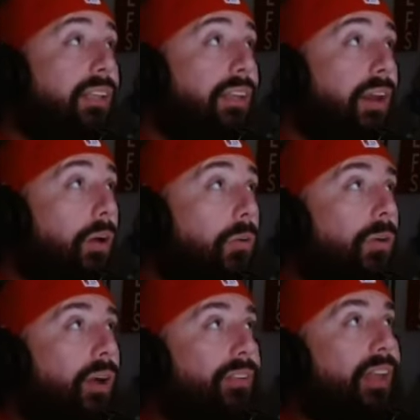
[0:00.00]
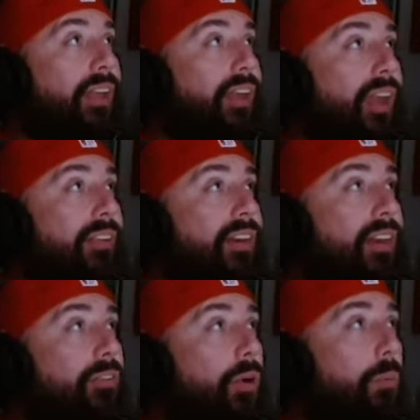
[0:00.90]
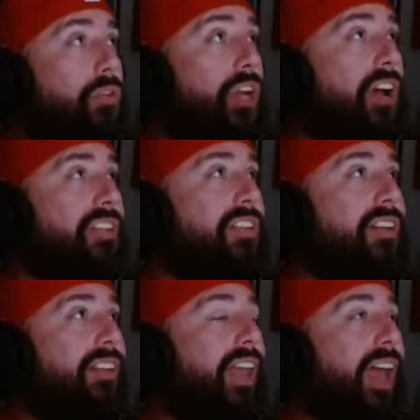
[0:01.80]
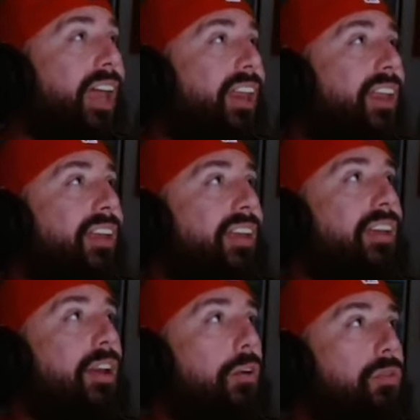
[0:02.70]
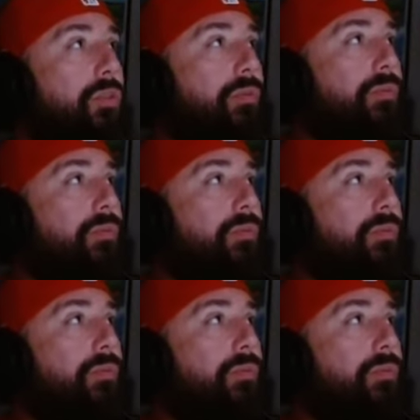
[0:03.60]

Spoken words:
You know, I think Anthony Rumble Johnson did that, you know,